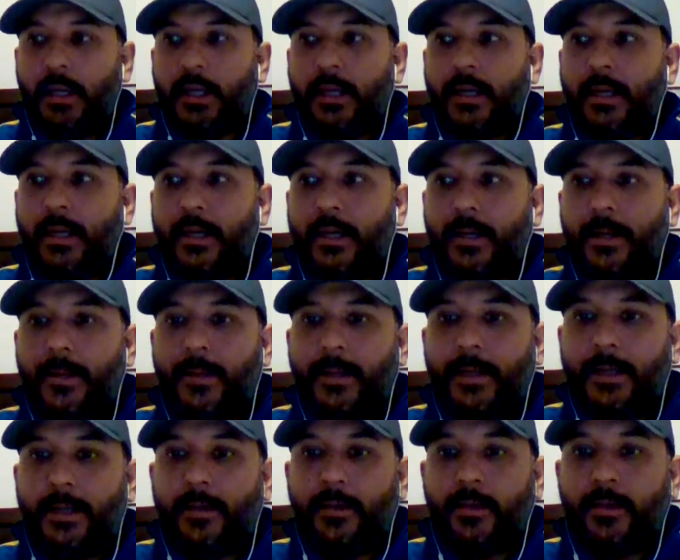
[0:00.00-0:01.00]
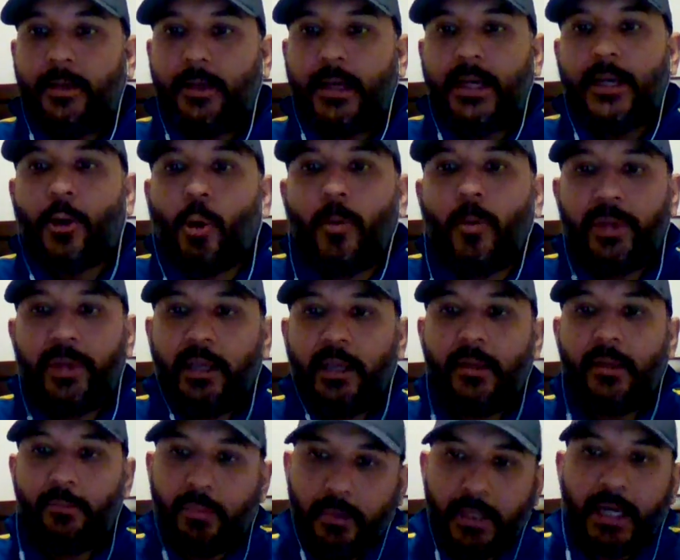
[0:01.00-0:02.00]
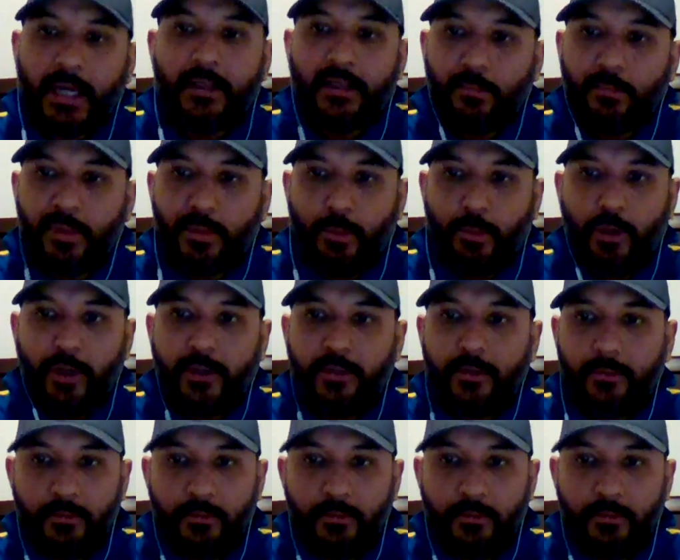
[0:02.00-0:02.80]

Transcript: and I hope he can get them promoted.